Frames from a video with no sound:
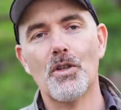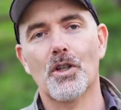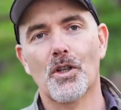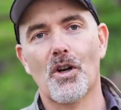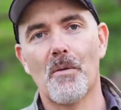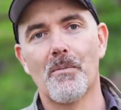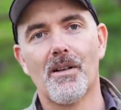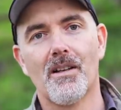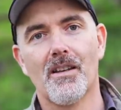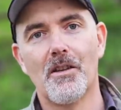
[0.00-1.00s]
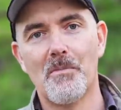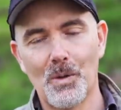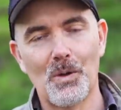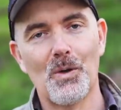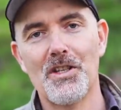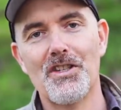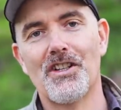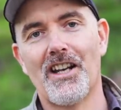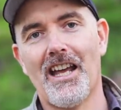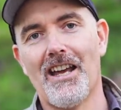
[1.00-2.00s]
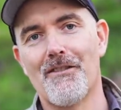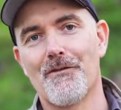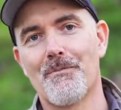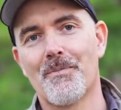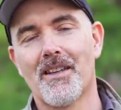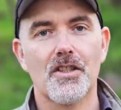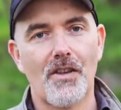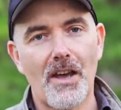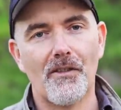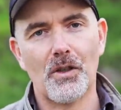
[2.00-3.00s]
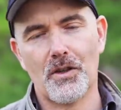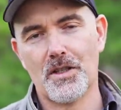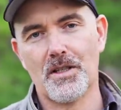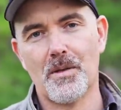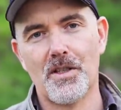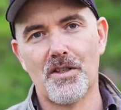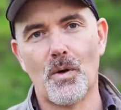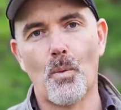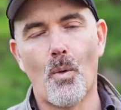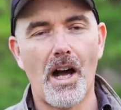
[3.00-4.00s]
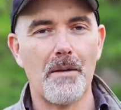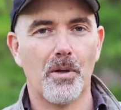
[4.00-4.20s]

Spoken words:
you crop, the more noise you're going to have. So if you have a look at this image of a white